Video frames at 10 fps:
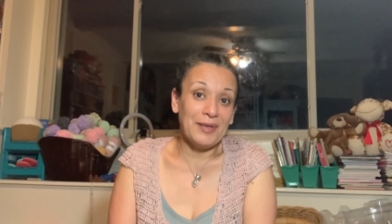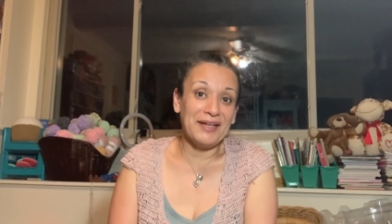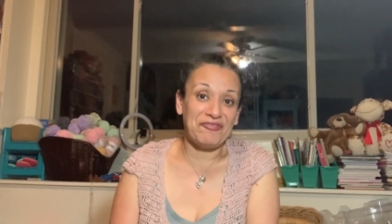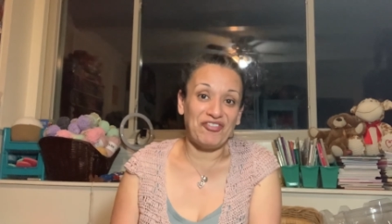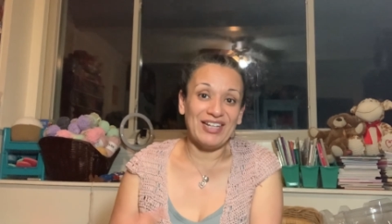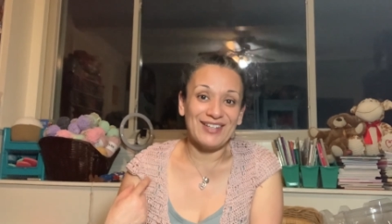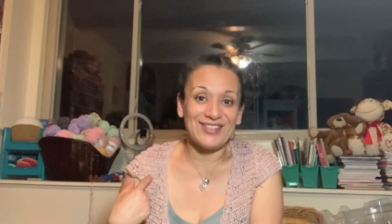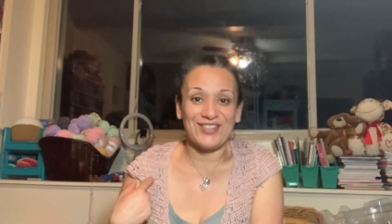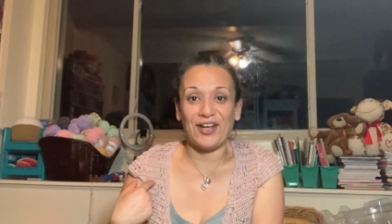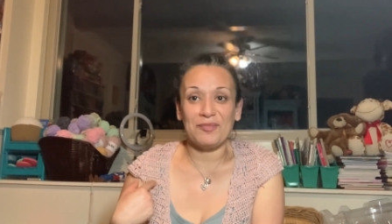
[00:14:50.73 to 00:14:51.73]
my
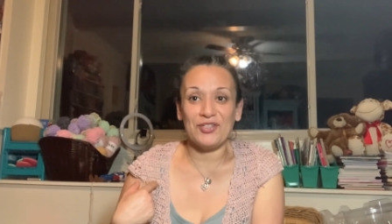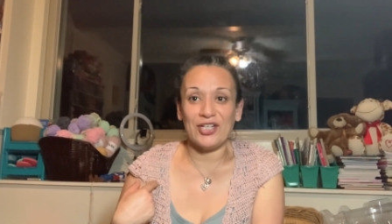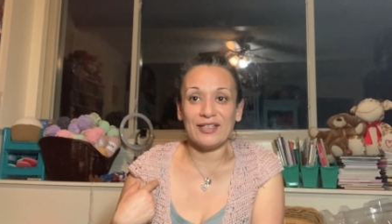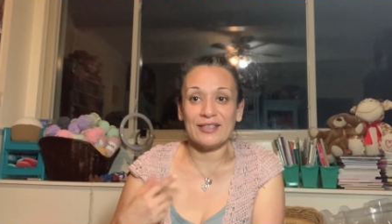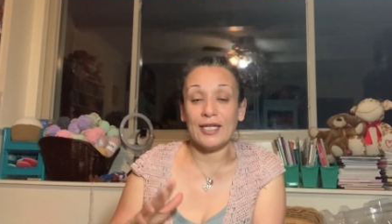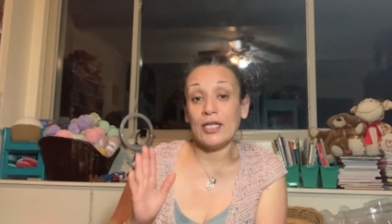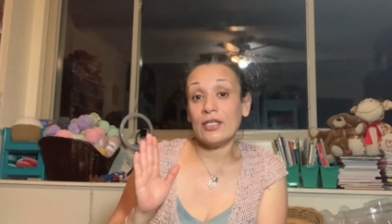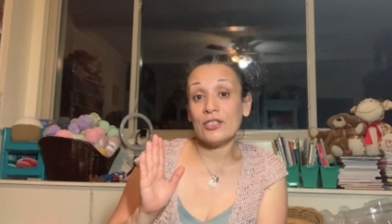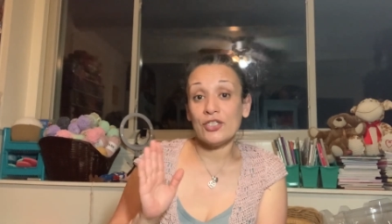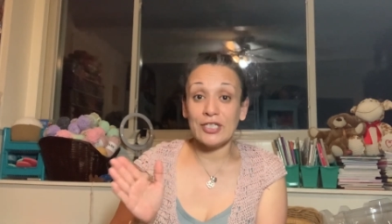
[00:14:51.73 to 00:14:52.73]
finished object
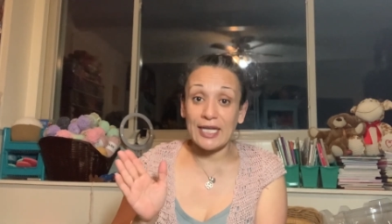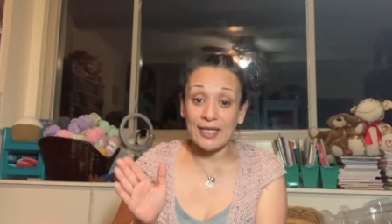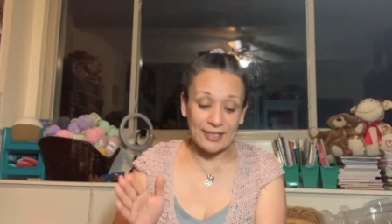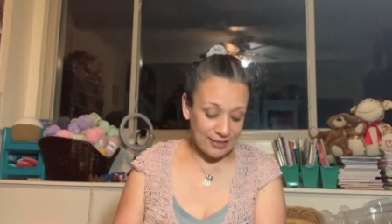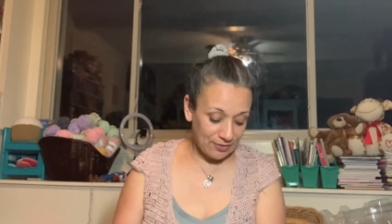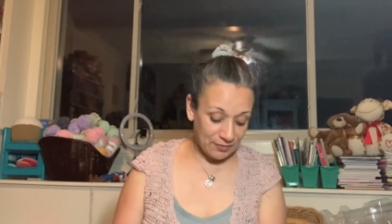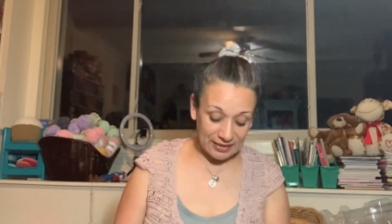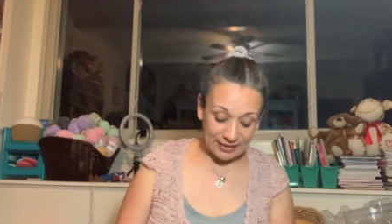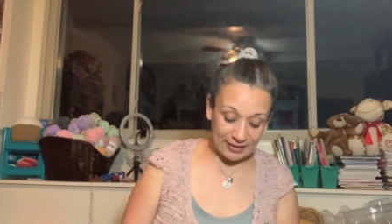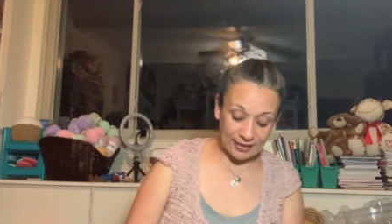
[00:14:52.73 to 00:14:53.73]
today when
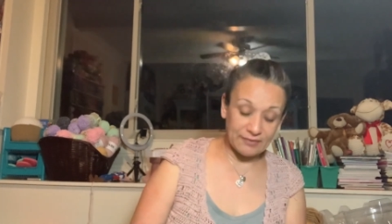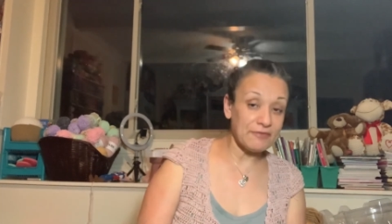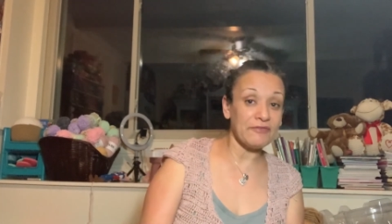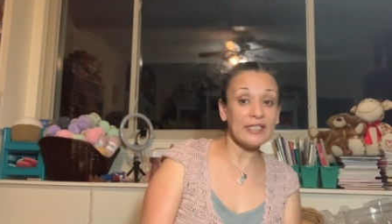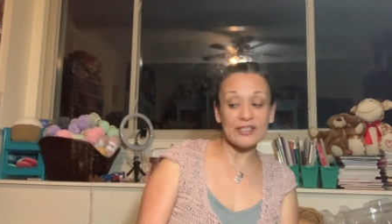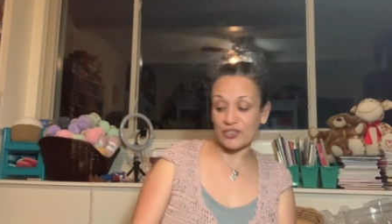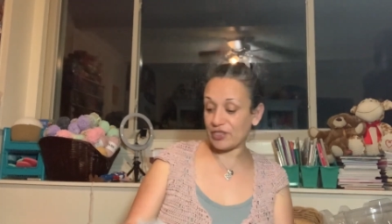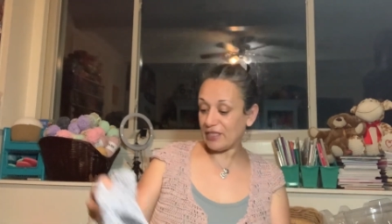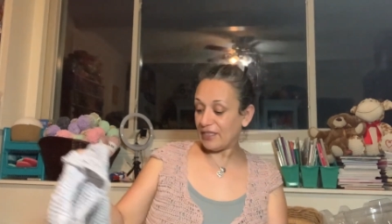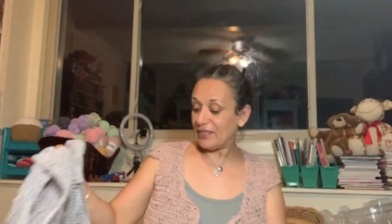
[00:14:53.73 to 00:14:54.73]
it's not even finished.
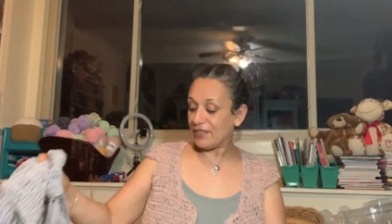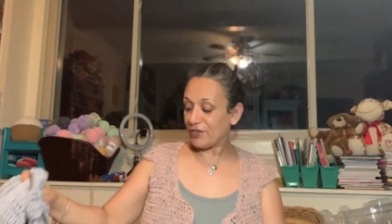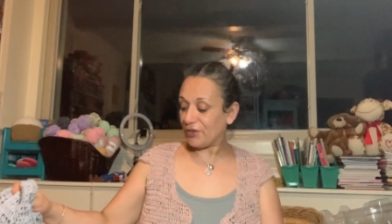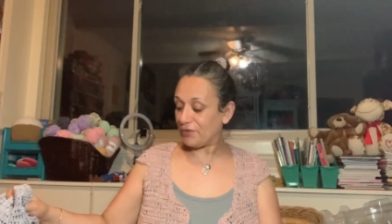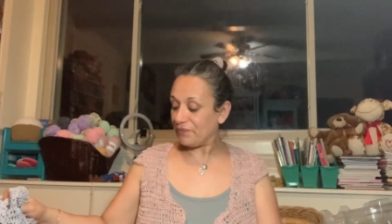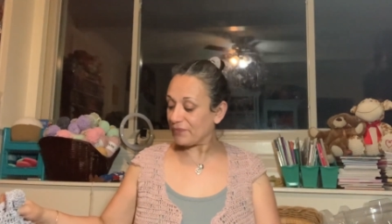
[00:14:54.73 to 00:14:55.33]
So